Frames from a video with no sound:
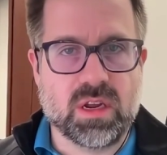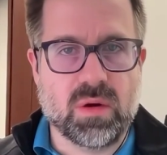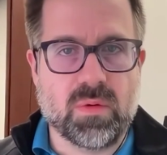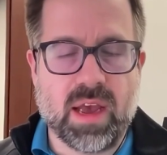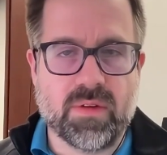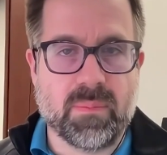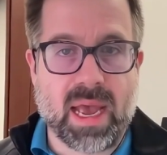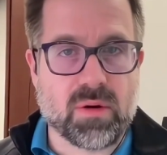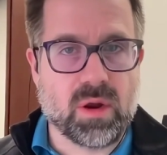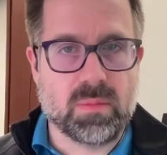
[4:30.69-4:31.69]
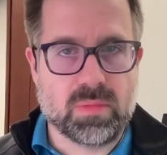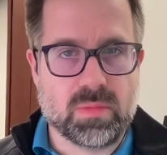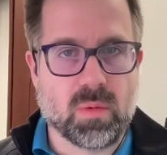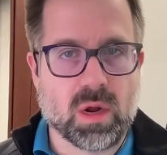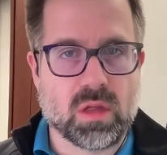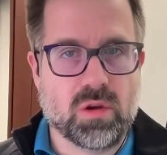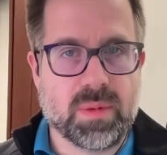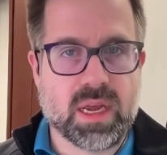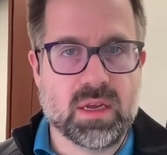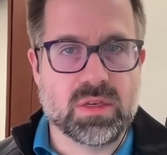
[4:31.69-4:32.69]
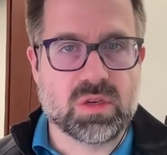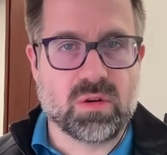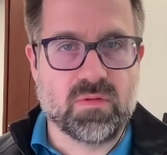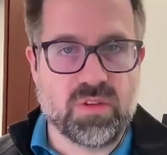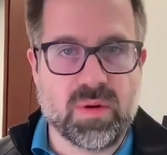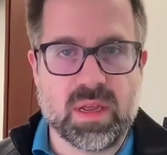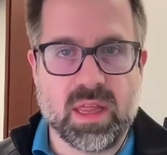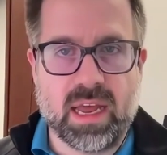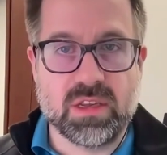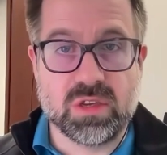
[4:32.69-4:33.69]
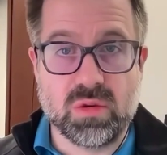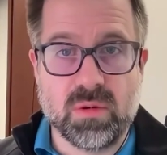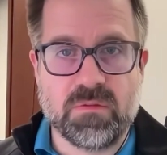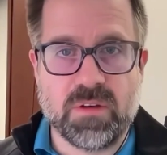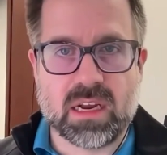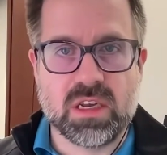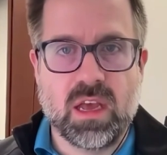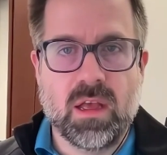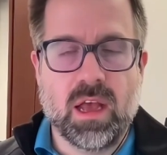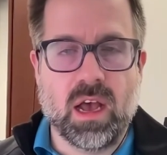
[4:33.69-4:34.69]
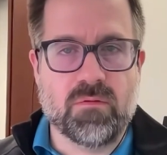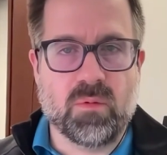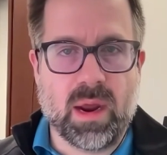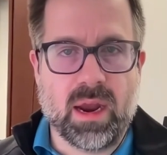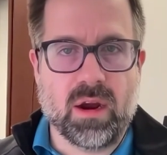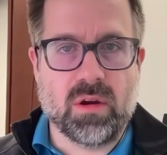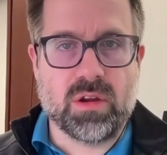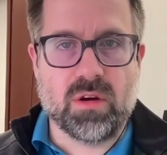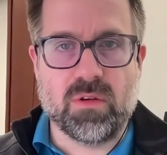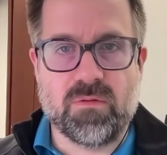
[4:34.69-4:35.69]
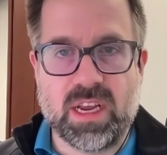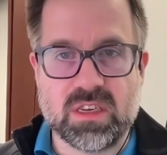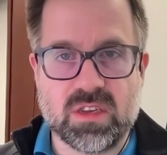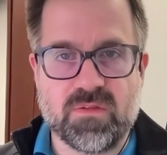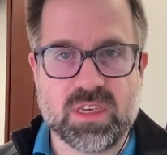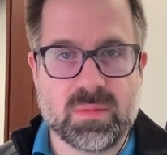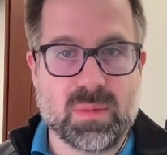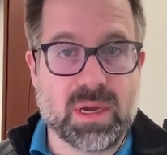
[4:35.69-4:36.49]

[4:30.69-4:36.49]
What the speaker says: you know, we have a background blur workload because sort of doing that Zoom effect of where your face is visible,